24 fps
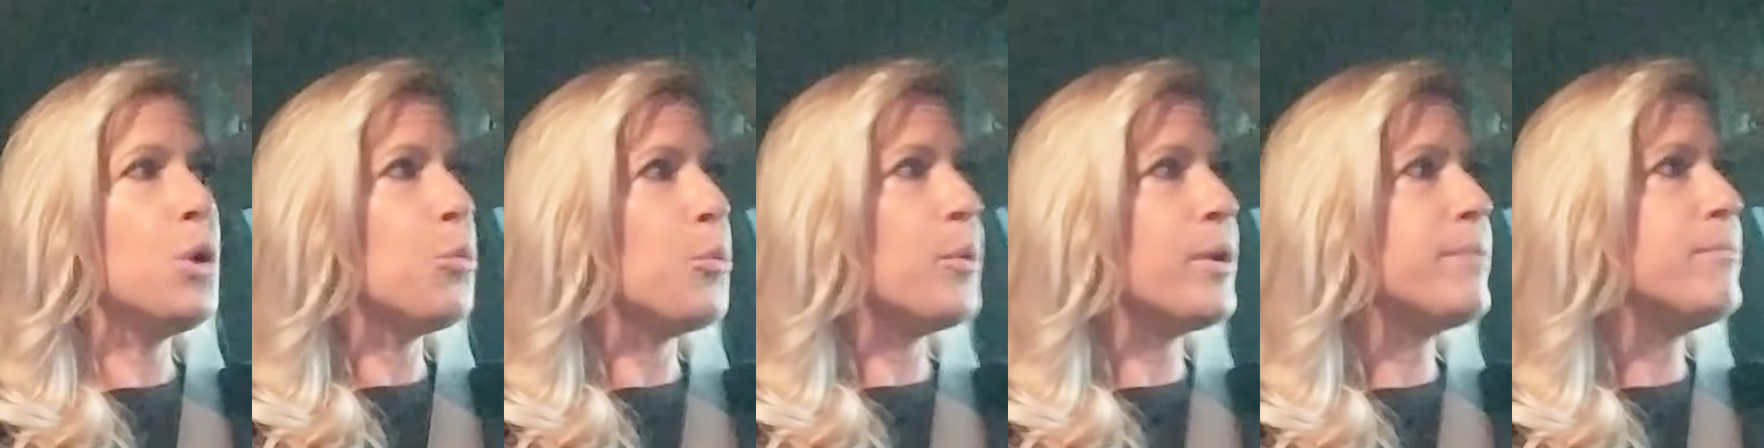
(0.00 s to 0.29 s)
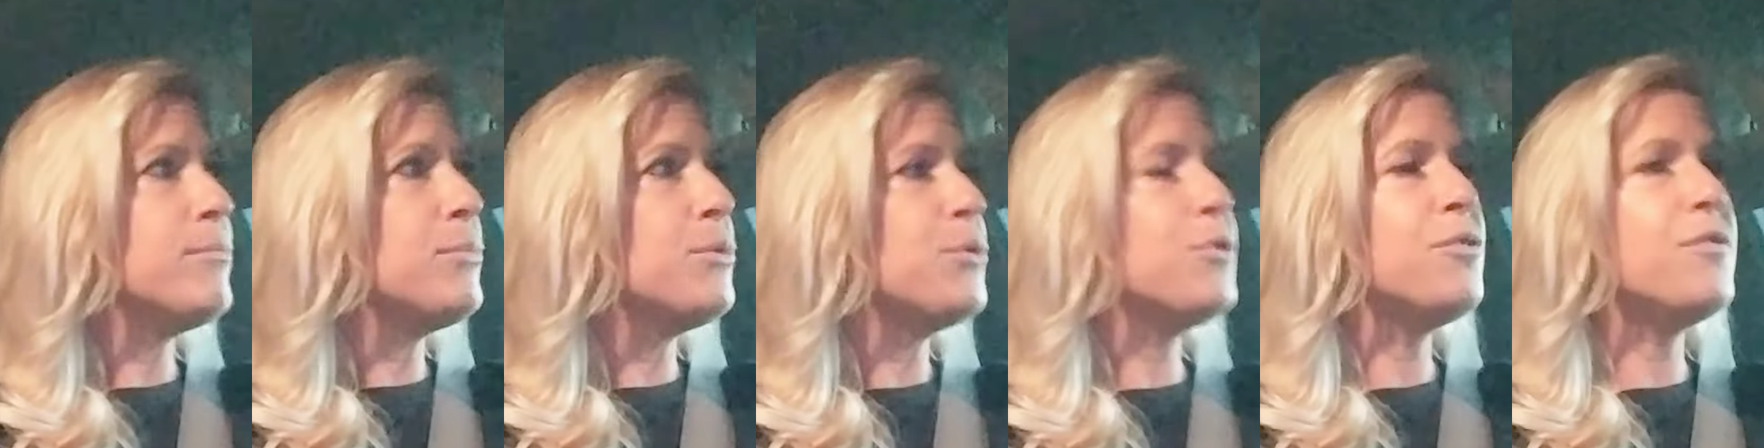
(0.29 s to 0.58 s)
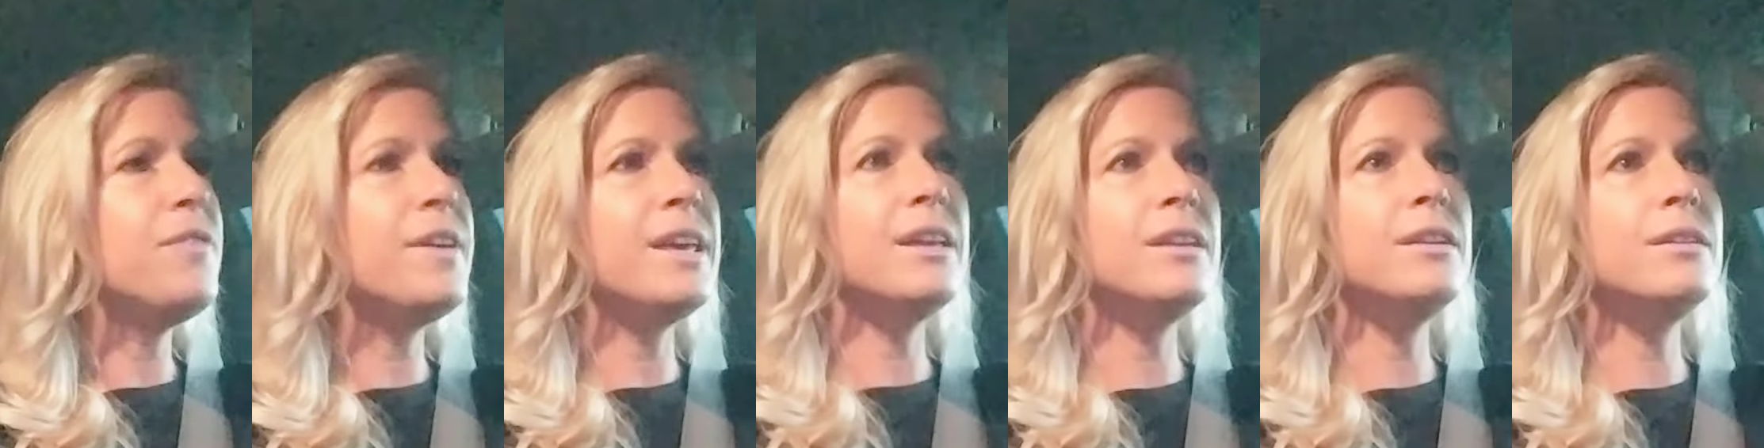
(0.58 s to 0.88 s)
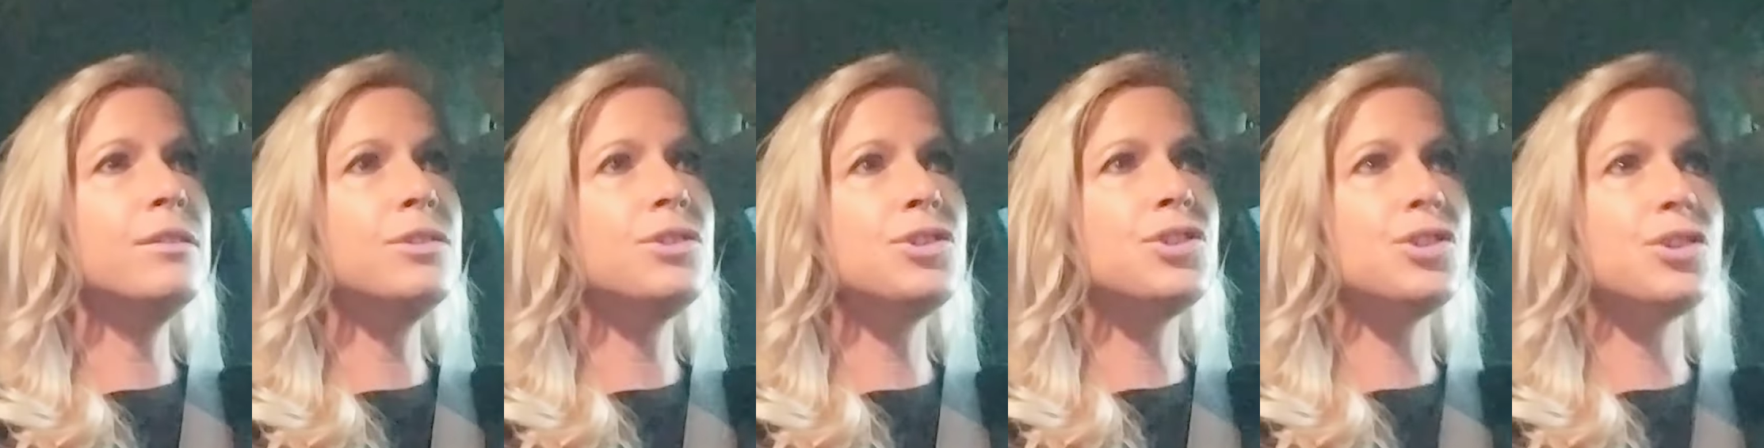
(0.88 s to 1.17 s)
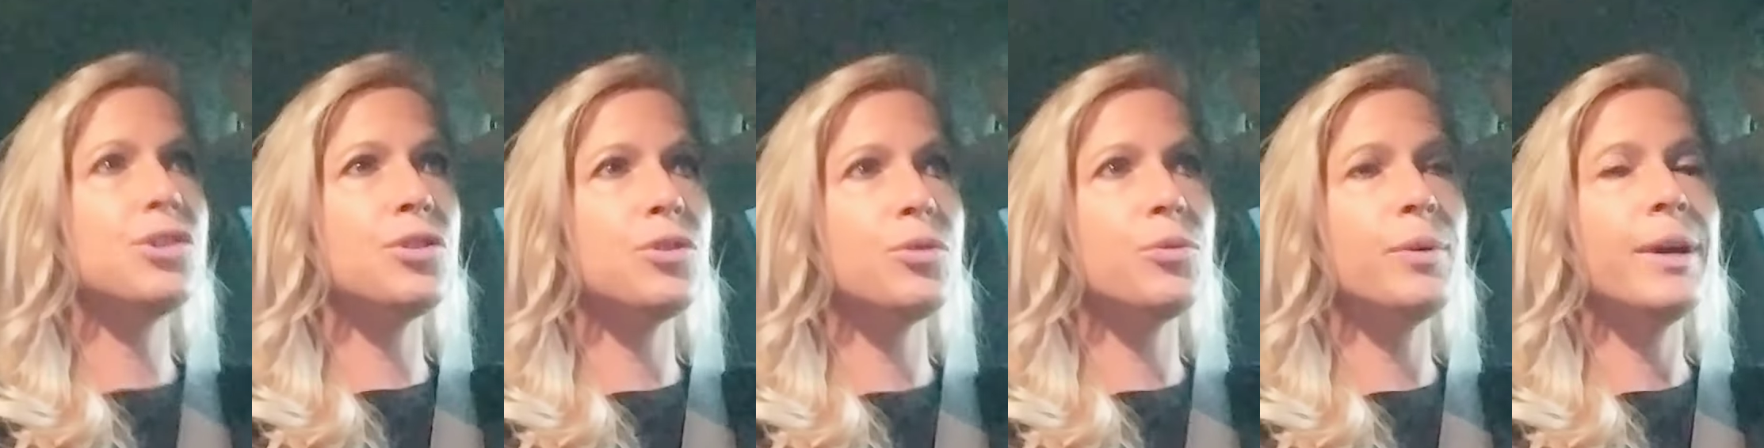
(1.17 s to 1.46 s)
we move
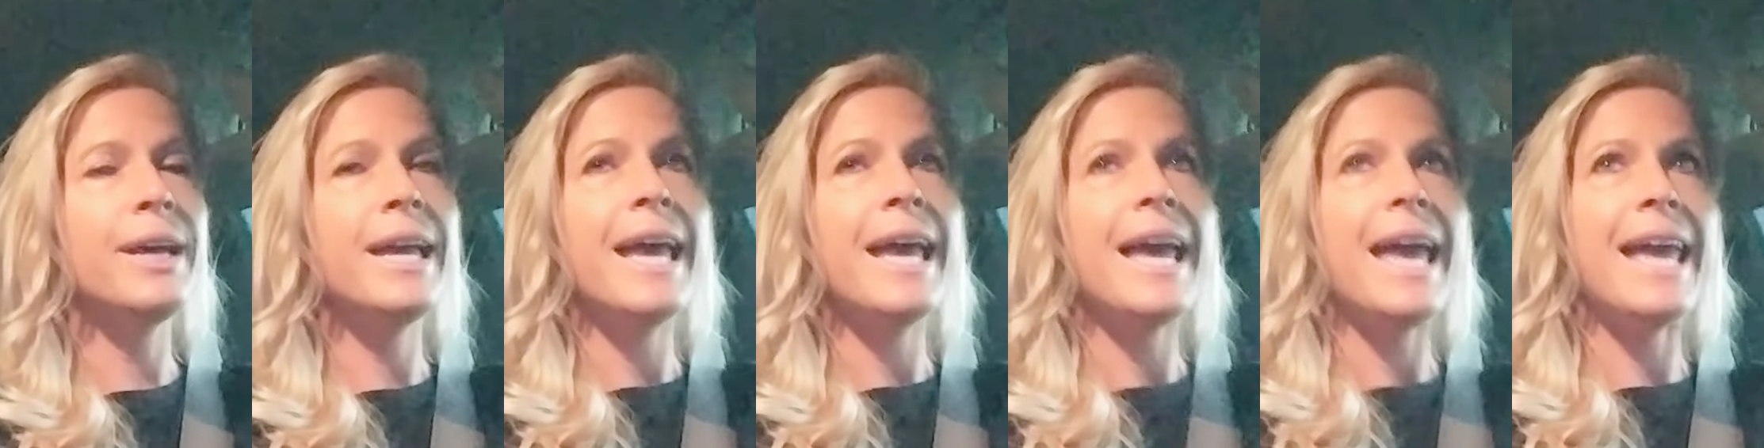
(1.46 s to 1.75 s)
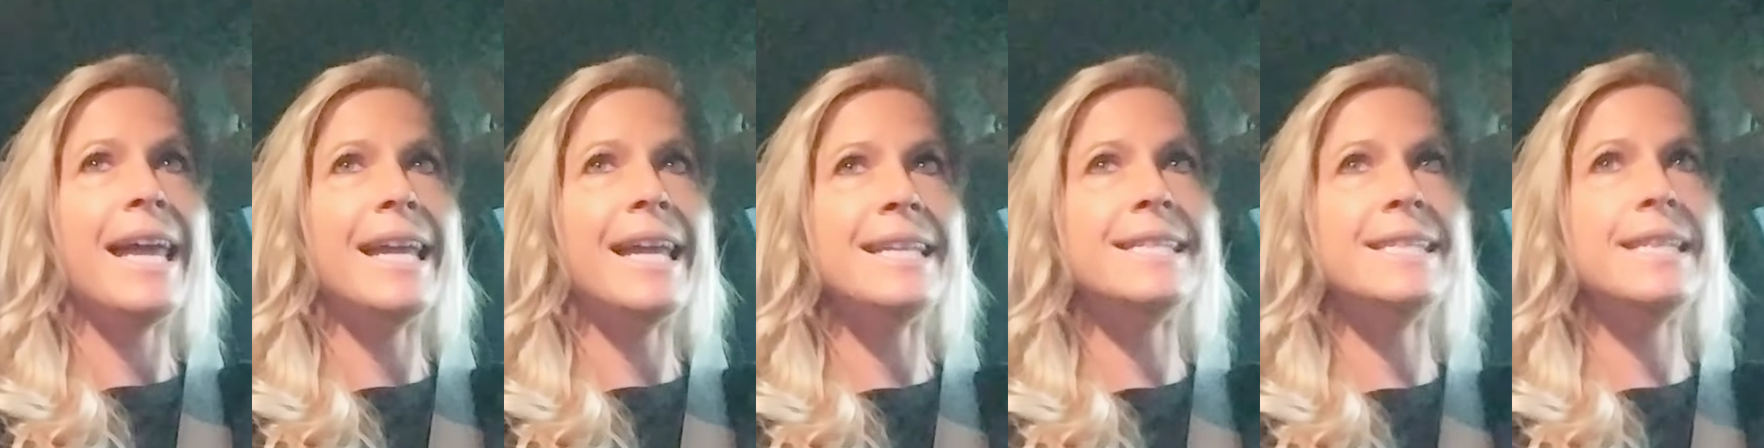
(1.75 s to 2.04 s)
into a